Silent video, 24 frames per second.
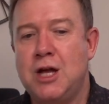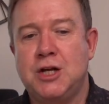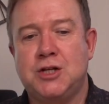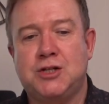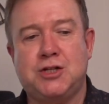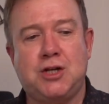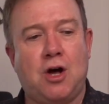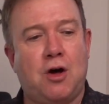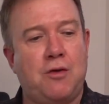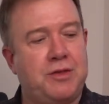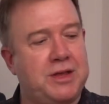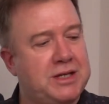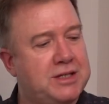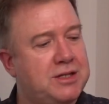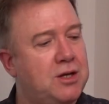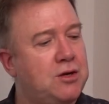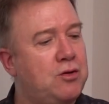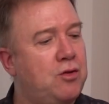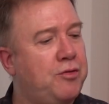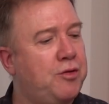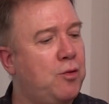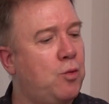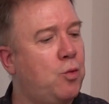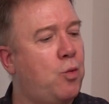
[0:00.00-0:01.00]
So there's
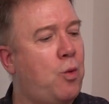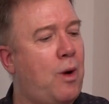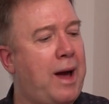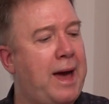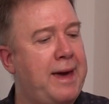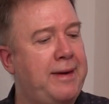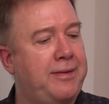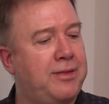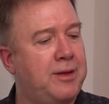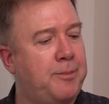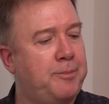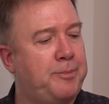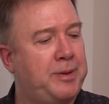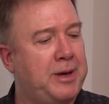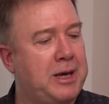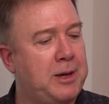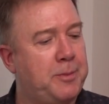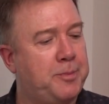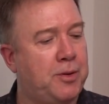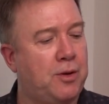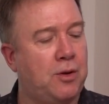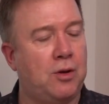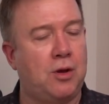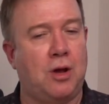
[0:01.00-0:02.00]
another way that
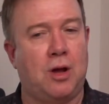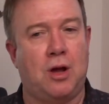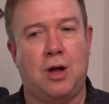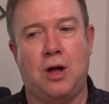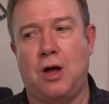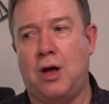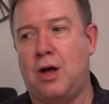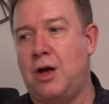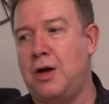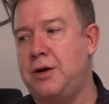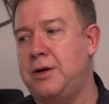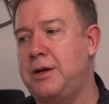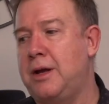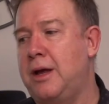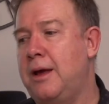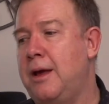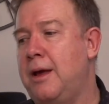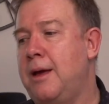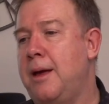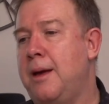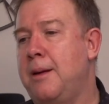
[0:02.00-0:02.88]
people earn